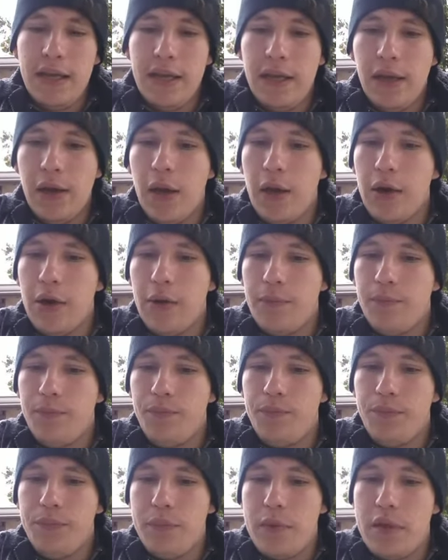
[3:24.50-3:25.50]

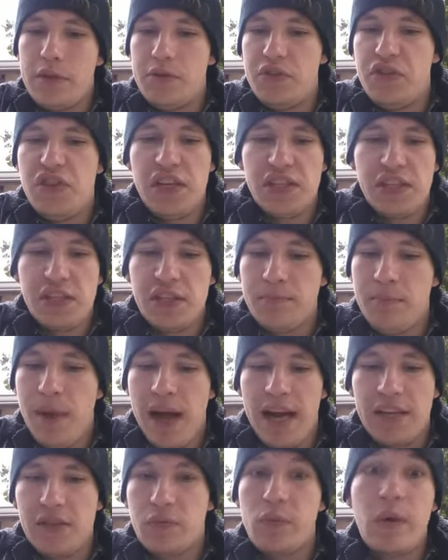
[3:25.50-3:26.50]

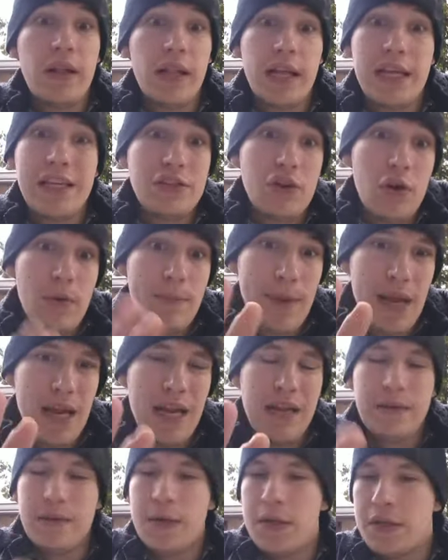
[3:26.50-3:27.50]
might as well injure
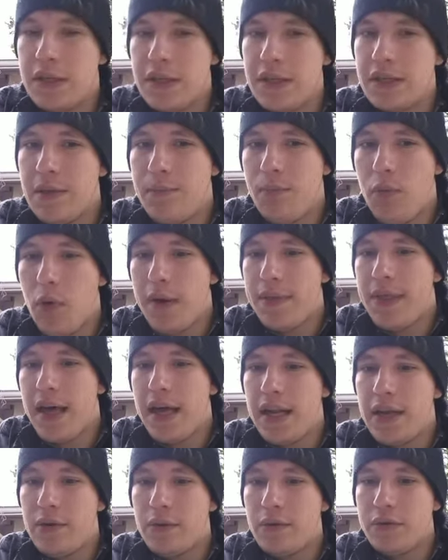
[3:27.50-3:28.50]
me, just because the point
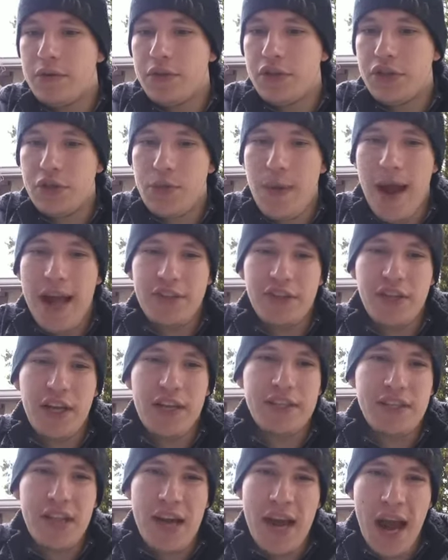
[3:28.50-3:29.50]
that it'll scratch
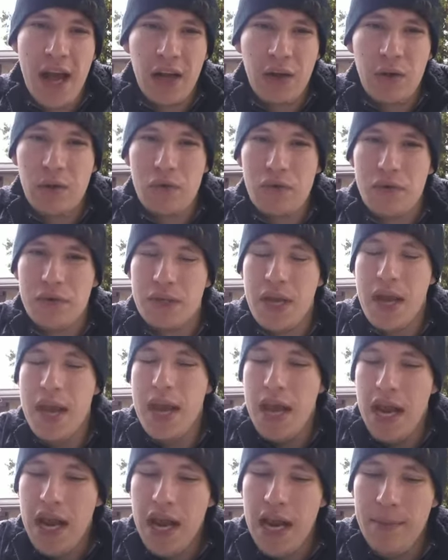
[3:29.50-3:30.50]
against the knuckles.
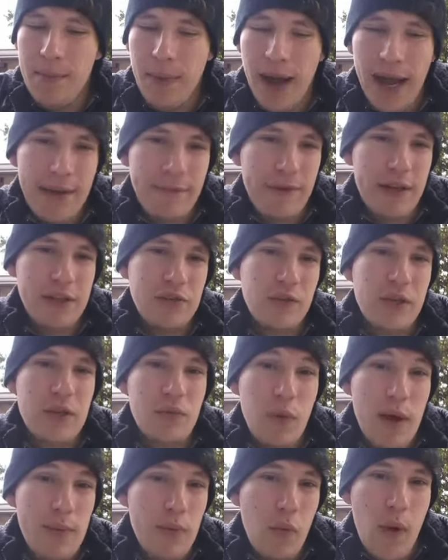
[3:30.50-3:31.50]
It might eventually
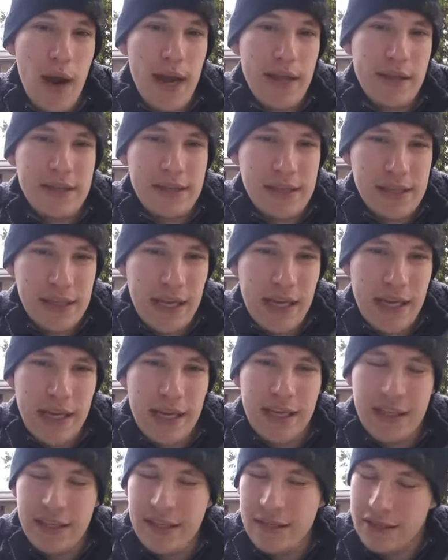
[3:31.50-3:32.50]
rub away the
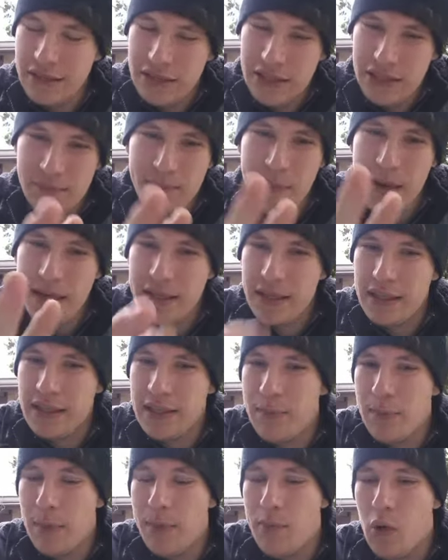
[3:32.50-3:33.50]
skin. It just makes it a
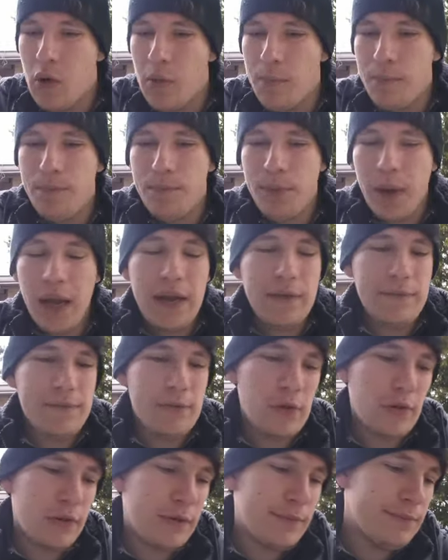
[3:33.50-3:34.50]
little bit more
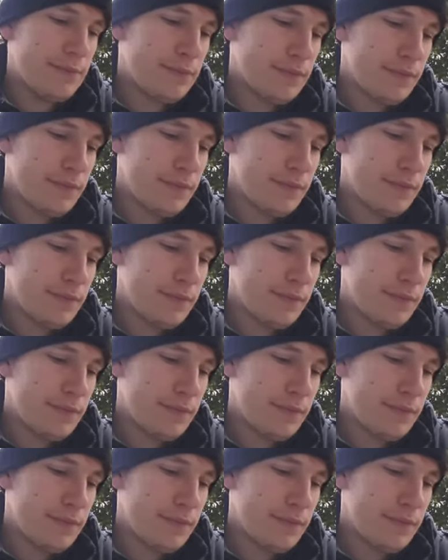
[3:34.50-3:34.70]
painful.